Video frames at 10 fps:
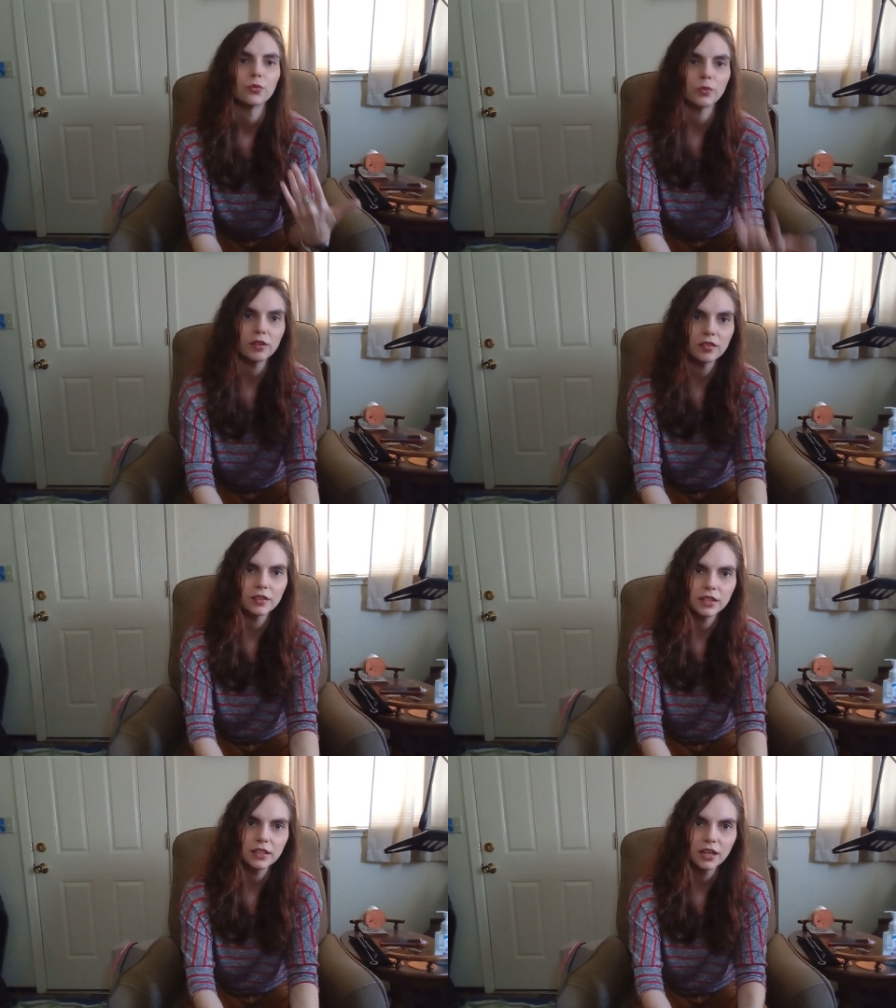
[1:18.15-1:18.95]

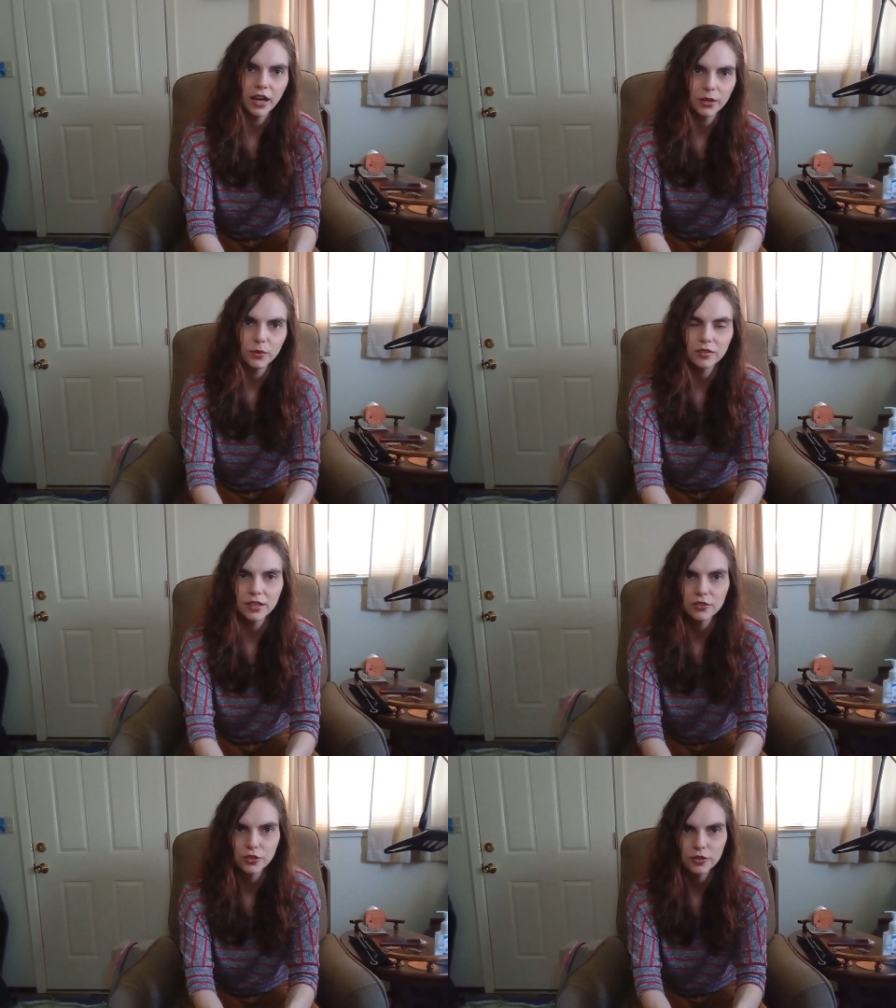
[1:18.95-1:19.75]
Recently, I was
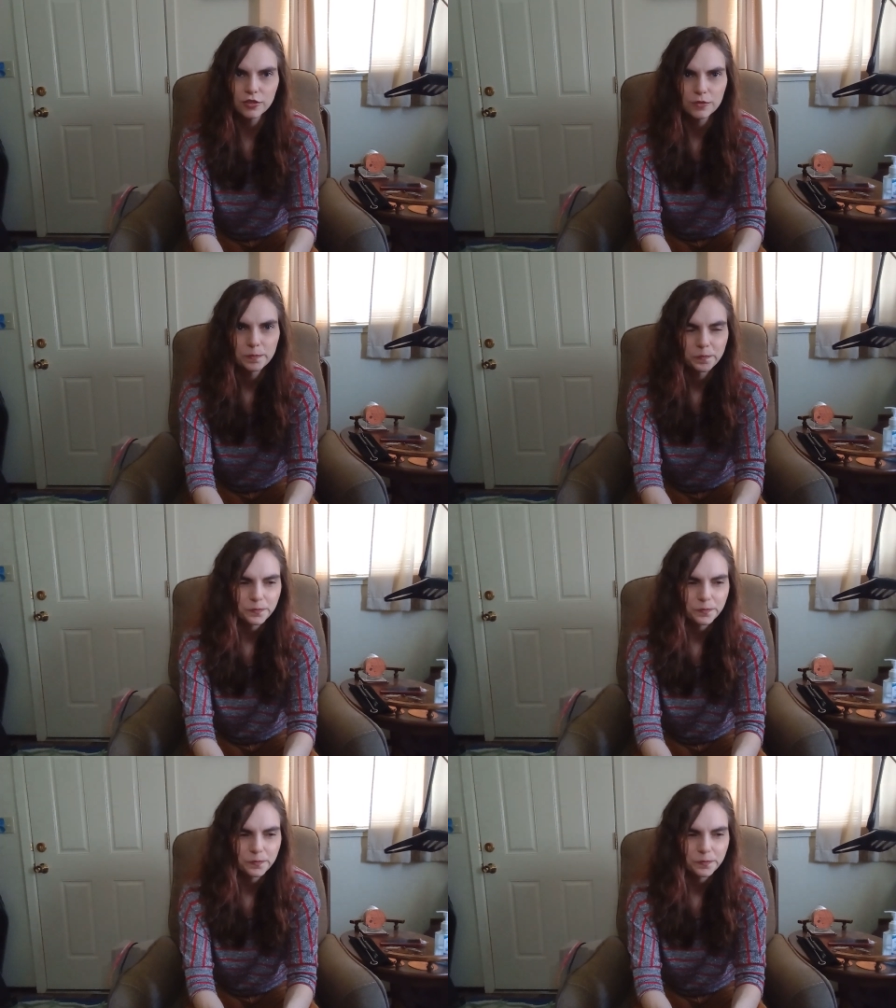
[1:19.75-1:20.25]
at church